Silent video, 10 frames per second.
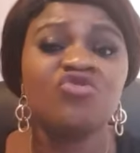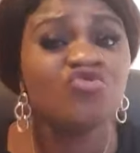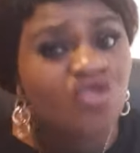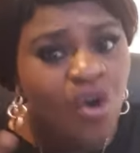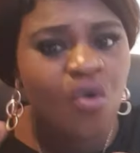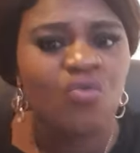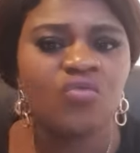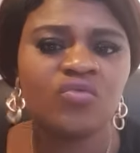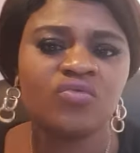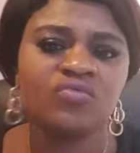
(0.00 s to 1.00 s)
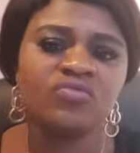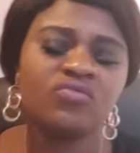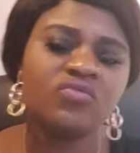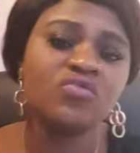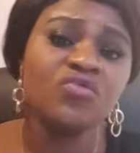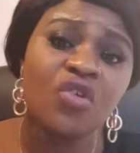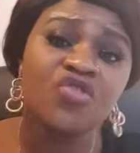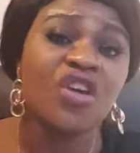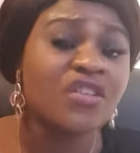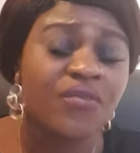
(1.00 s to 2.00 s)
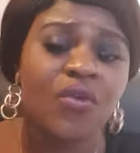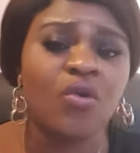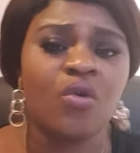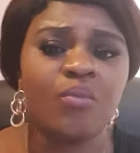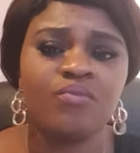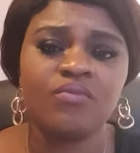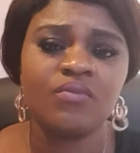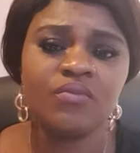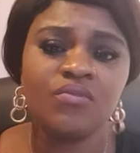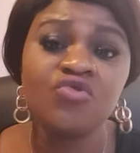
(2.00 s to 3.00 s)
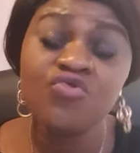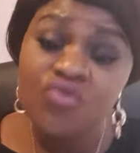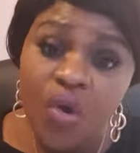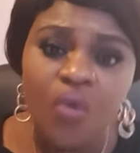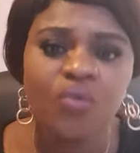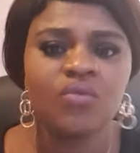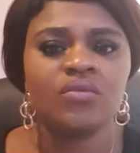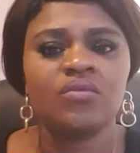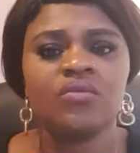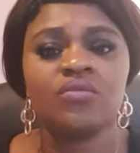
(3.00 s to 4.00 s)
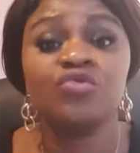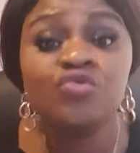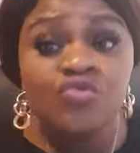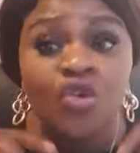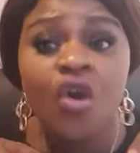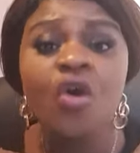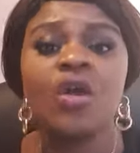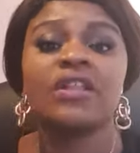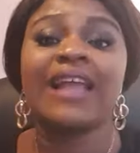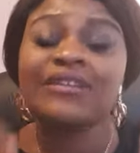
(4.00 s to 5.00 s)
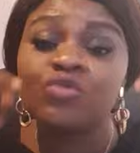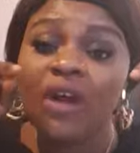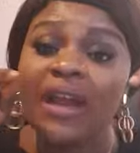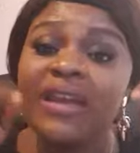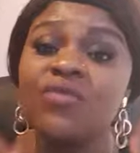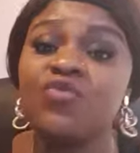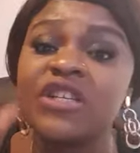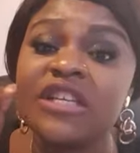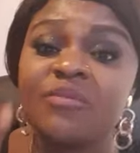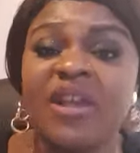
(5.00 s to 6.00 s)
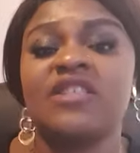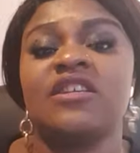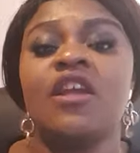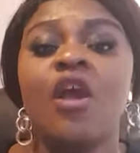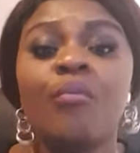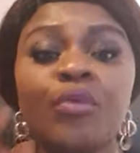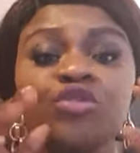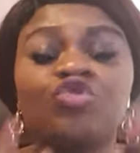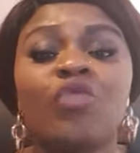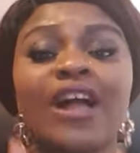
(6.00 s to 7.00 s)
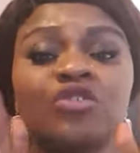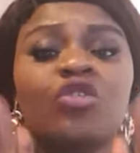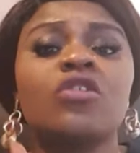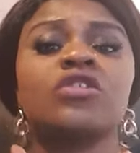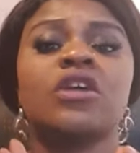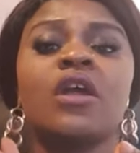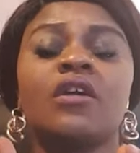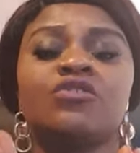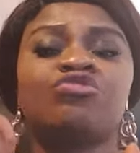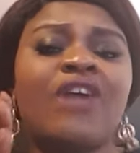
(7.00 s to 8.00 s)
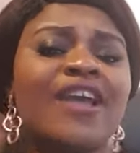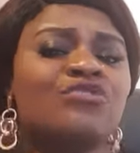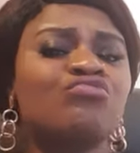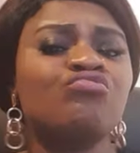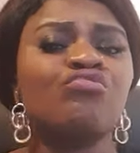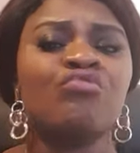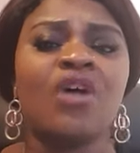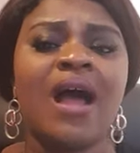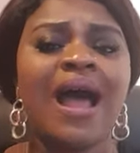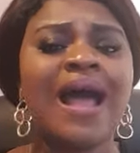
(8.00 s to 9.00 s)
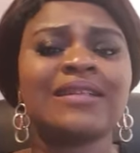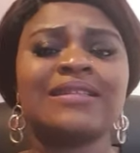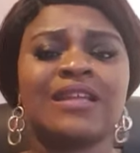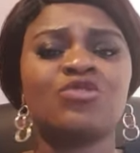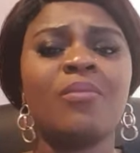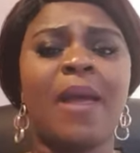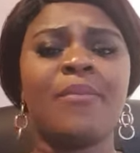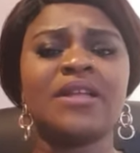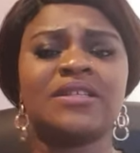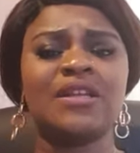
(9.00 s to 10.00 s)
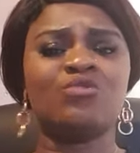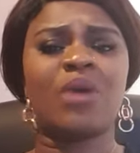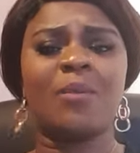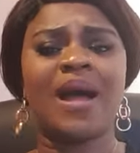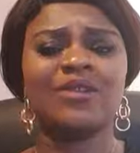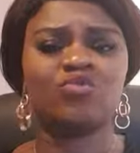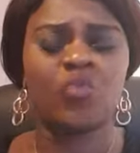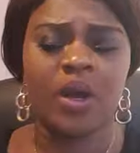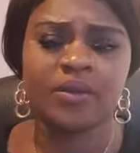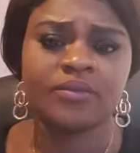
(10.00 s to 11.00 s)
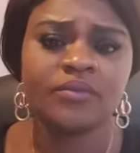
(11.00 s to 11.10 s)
You know, you're the fucker. You know that you can live with this person, but you are just trying to ask. Now, so my mates, they do a mad one.